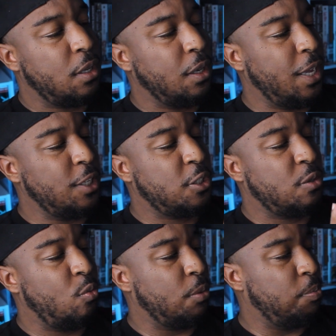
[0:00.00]

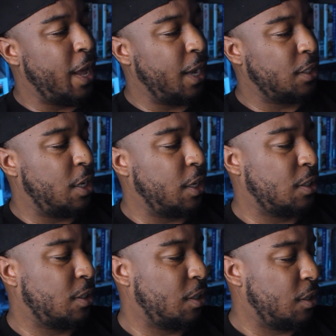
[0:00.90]
lace with black
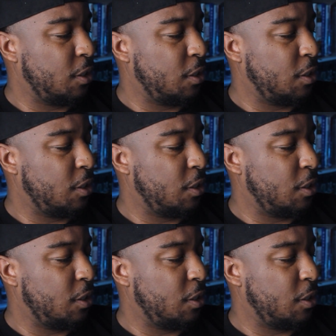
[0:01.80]
text.